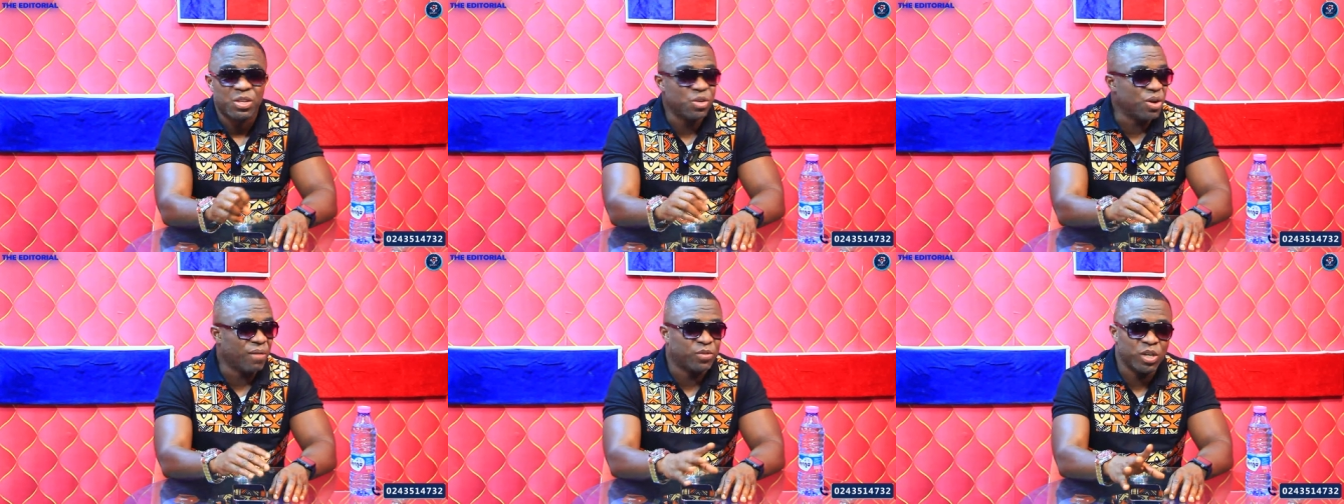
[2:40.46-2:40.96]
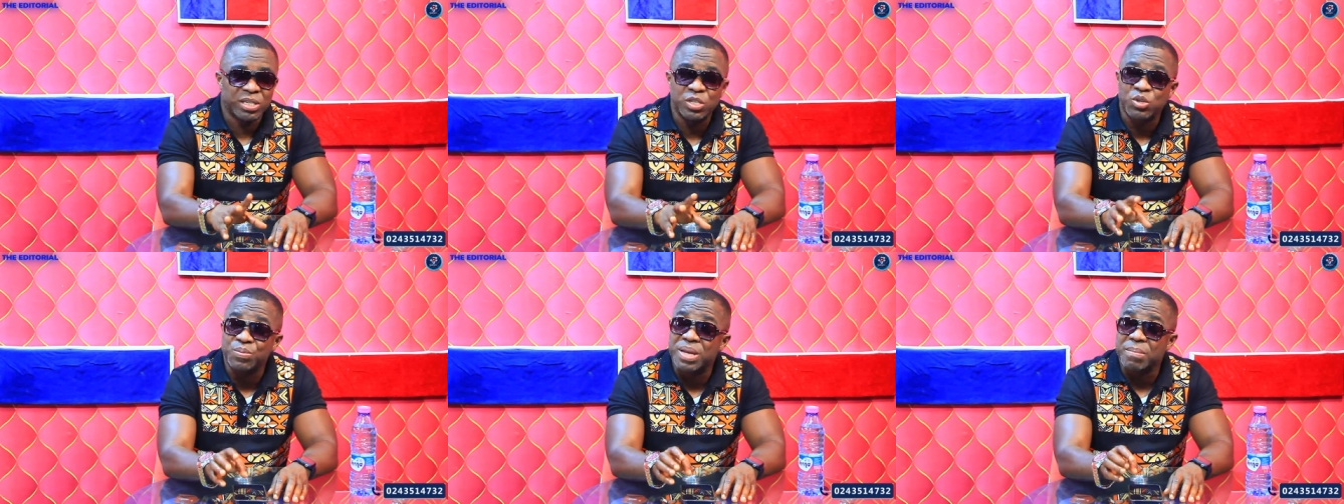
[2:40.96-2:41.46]
You have chosen
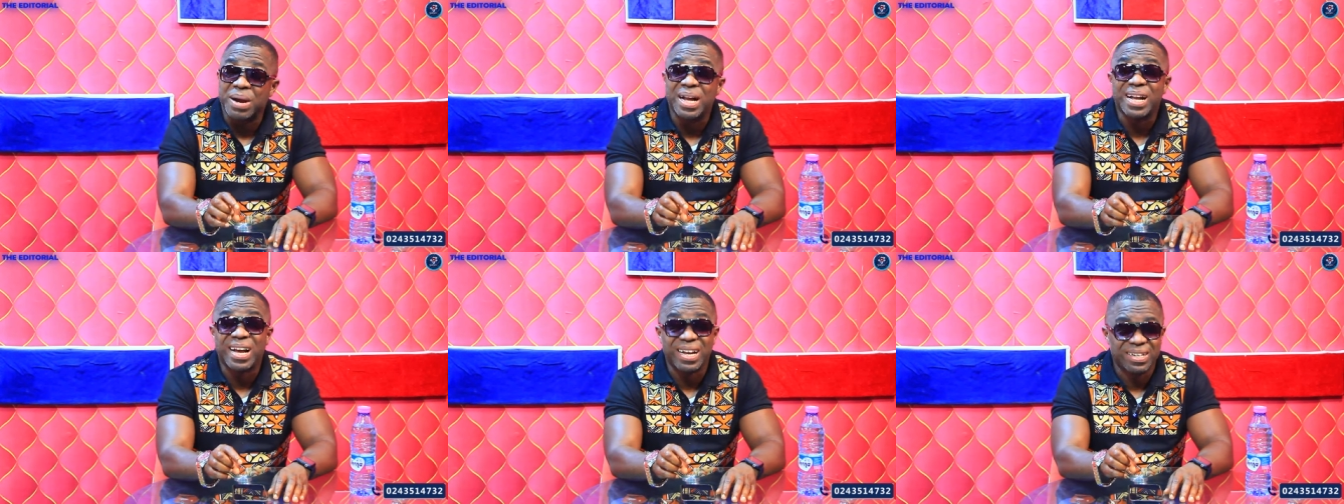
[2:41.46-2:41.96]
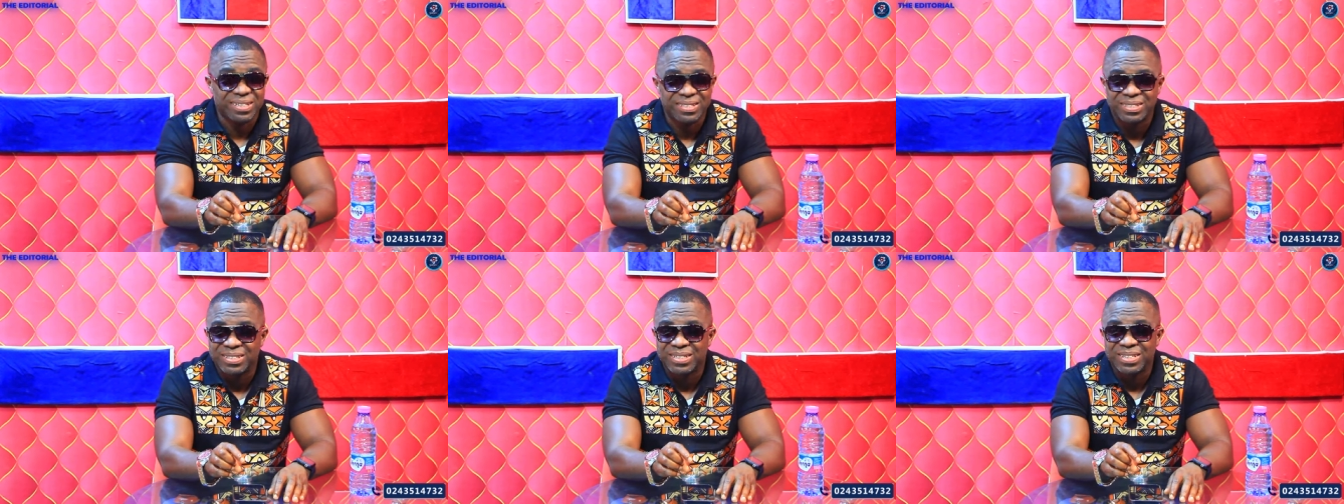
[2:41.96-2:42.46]
to be a banker.
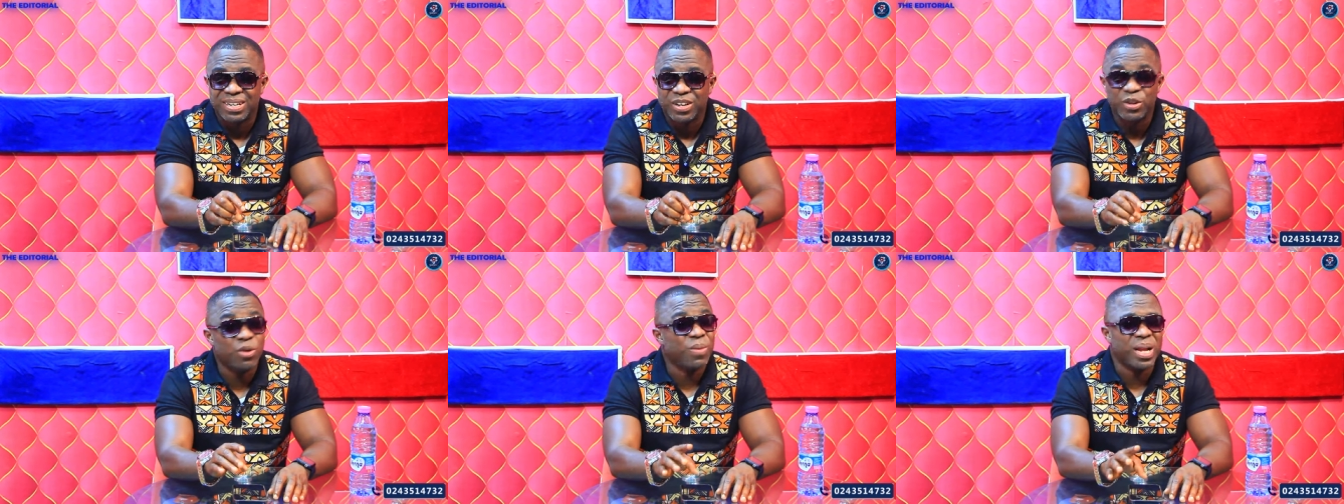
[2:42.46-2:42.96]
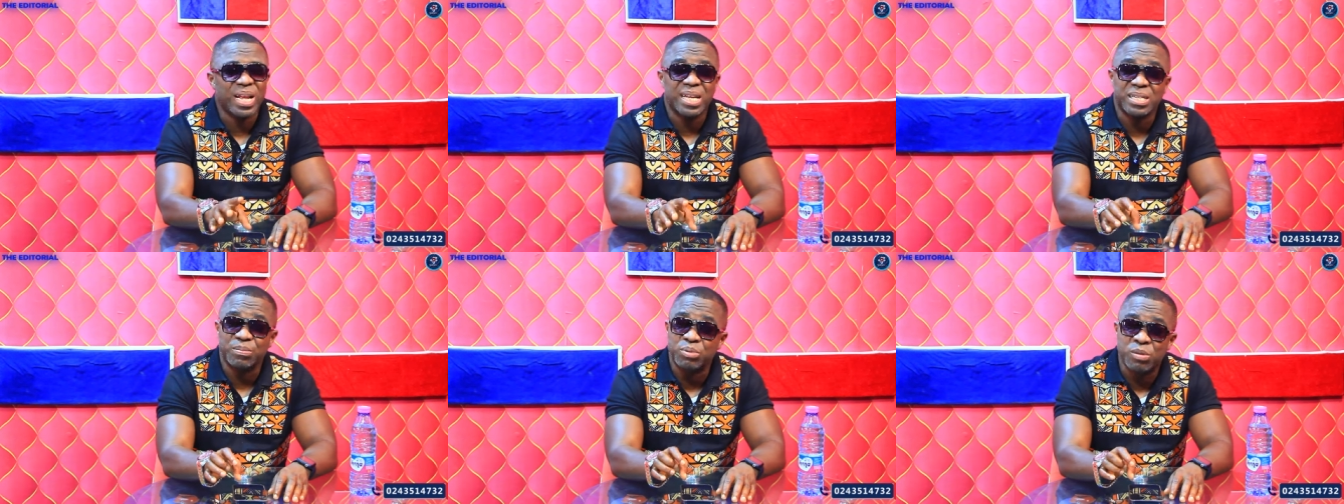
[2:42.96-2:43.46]
Nobody
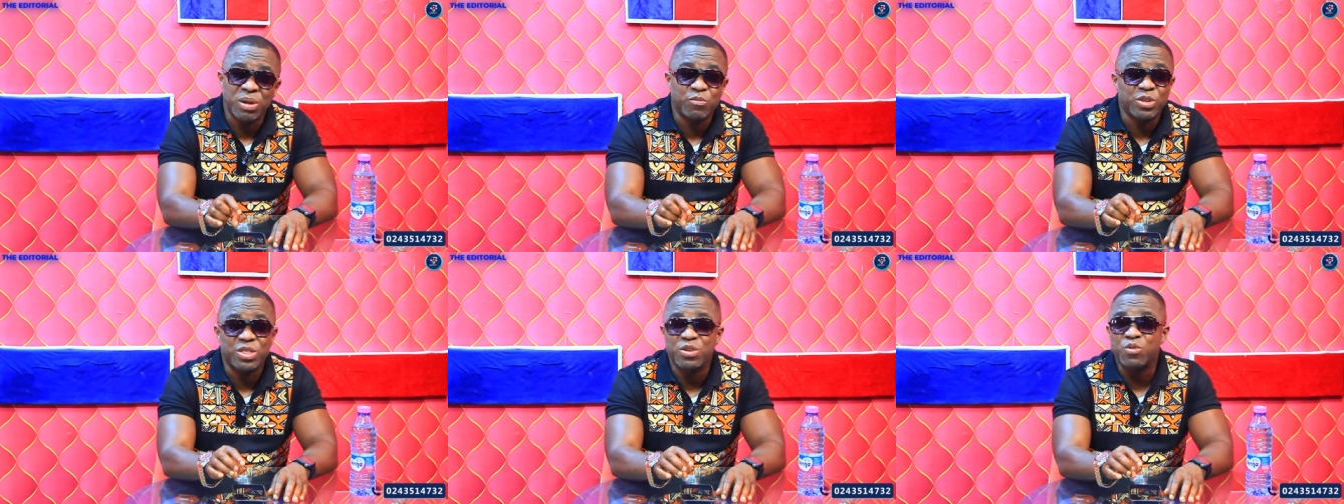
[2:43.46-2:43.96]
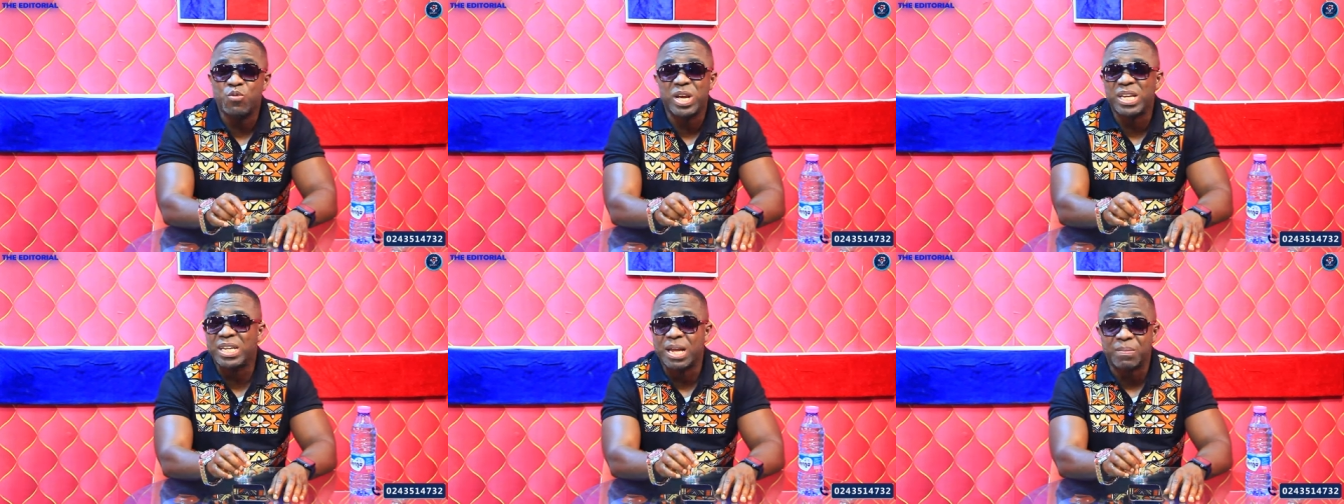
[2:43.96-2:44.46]
has a problem with you
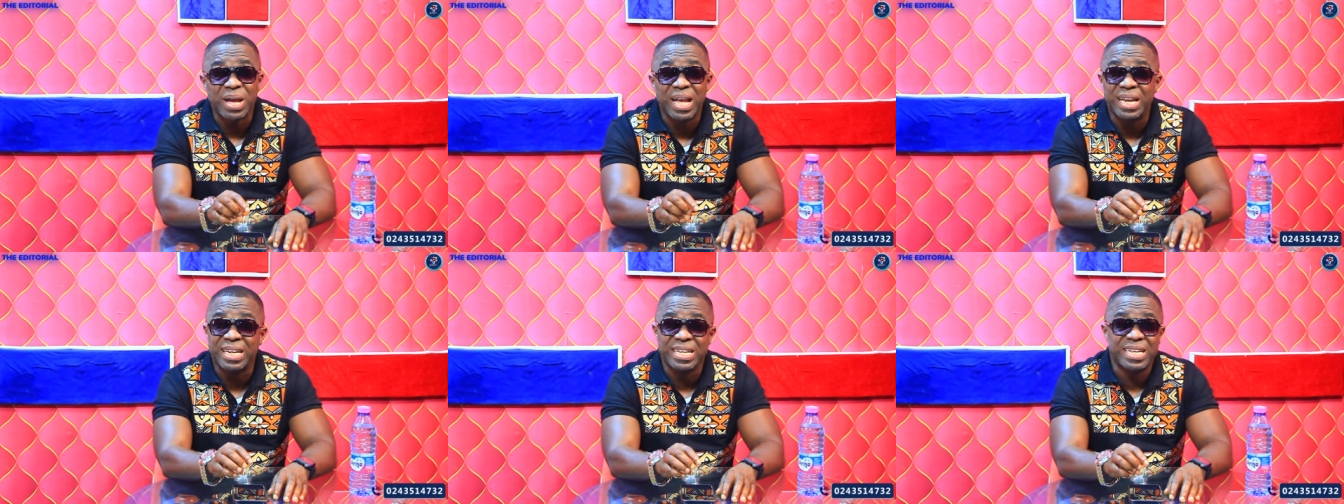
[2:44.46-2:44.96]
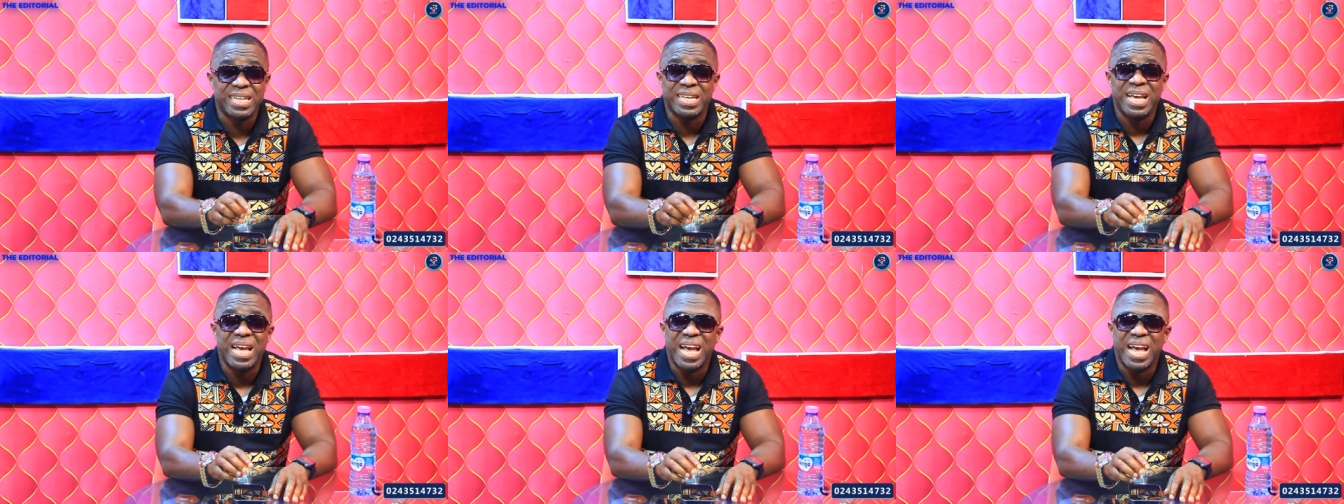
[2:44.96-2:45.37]
waking up early